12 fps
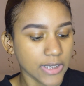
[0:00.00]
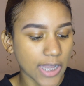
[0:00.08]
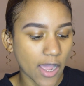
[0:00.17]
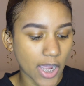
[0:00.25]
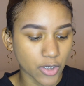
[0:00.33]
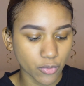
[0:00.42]

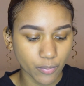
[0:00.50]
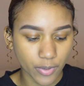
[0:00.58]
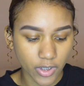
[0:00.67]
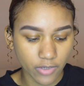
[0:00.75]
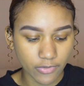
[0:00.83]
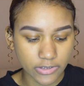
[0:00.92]
Now I don't
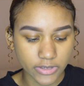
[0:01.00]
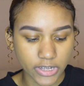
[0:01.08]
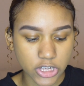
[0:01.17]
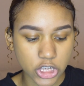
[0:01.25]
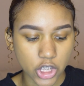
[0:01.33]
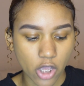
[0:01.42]
put
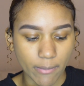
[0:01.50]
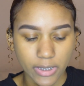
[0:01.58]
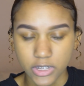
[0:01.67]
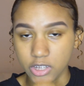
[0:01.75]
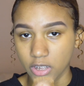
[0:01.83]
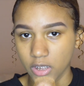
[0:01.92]
foundation on
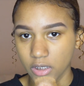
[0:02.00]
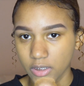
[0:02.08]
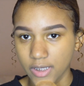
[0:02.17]
my chin